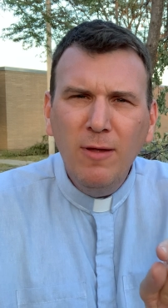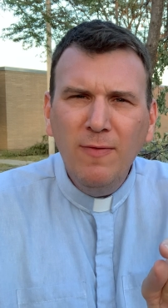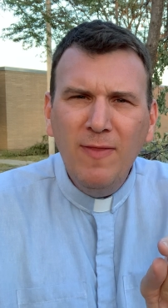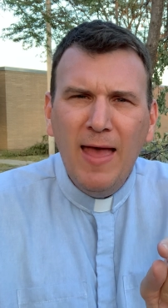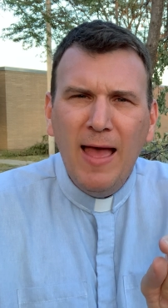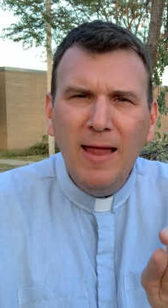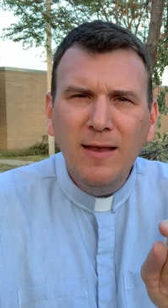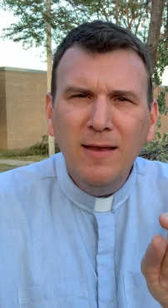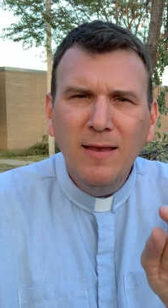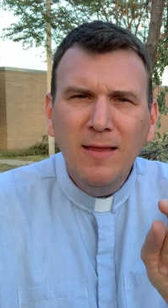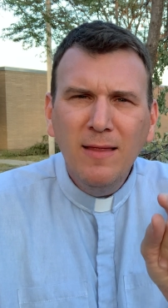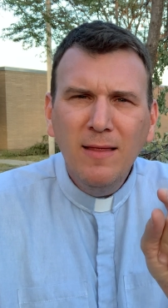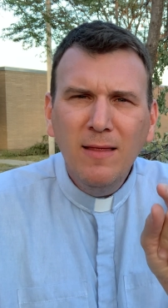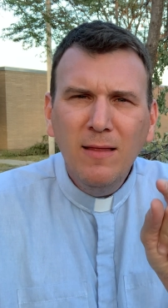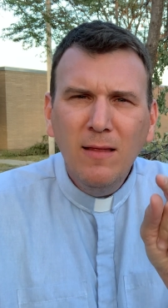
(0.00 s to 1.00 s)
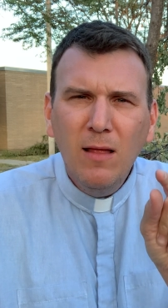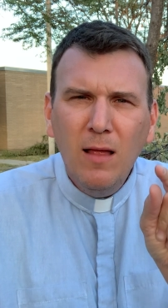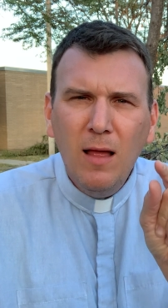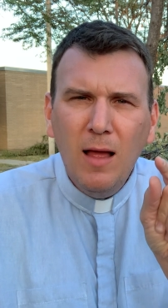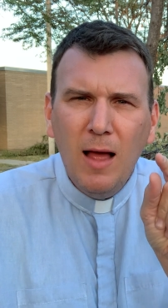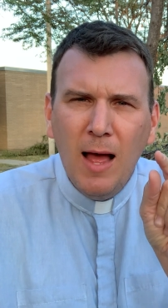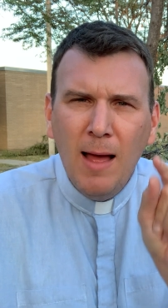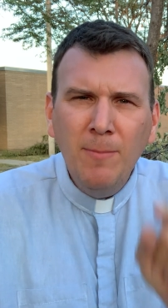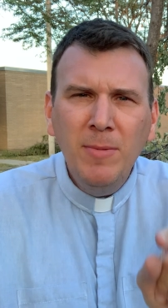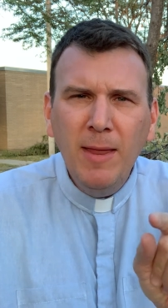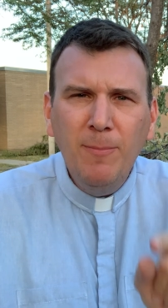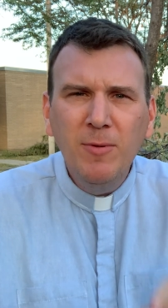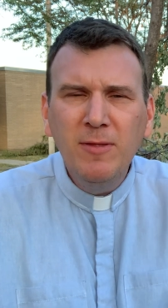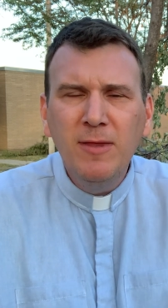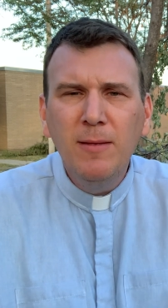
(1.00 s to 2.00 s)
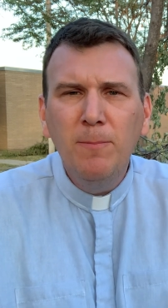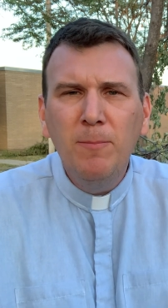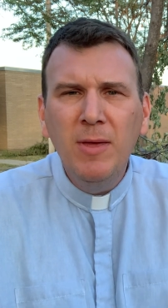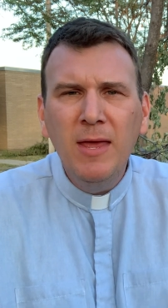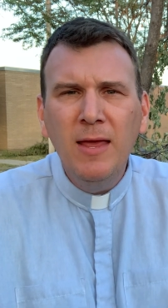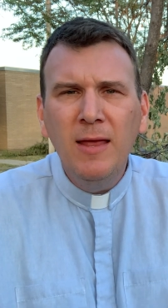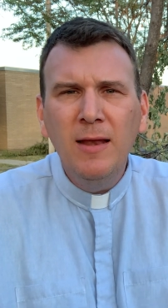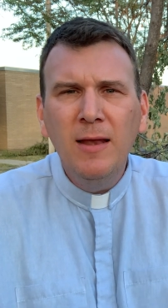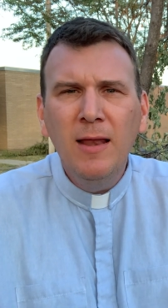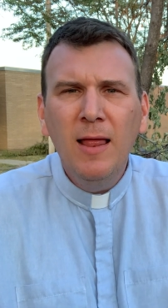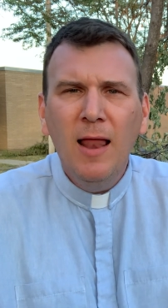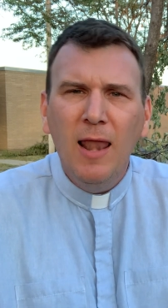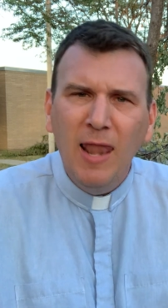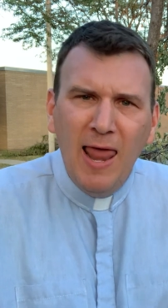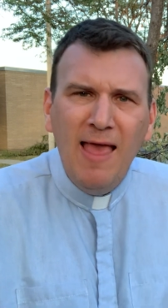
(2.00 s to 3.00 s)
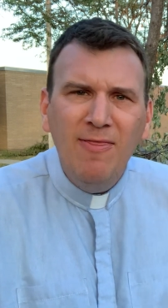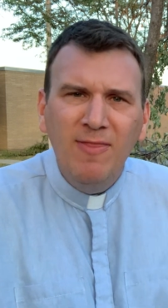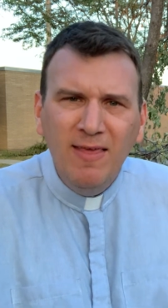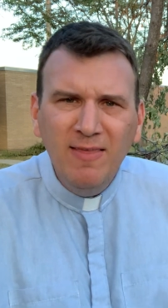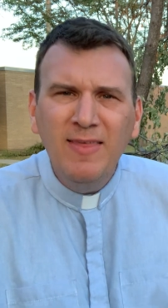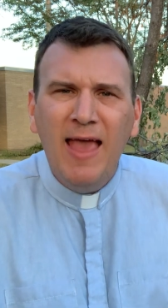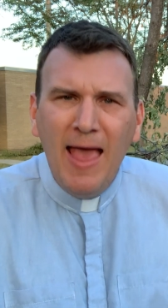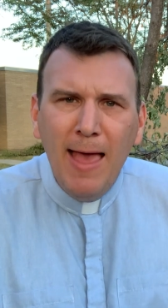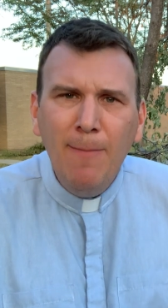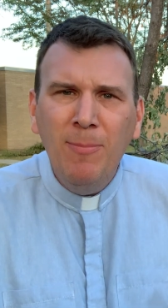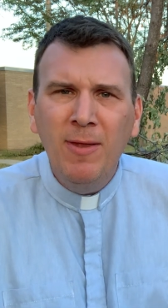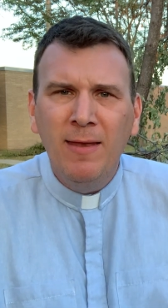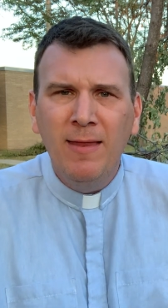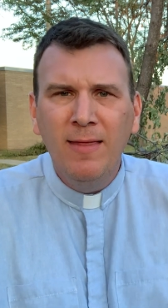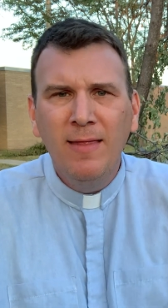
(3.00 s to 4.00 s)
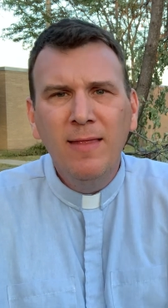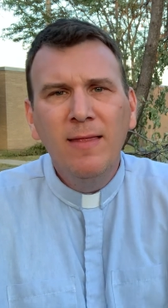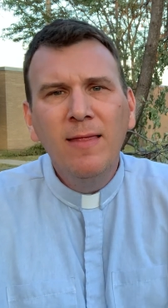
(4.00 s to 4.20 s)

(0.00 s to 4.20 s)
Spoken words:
could that omnipotent being let this happen?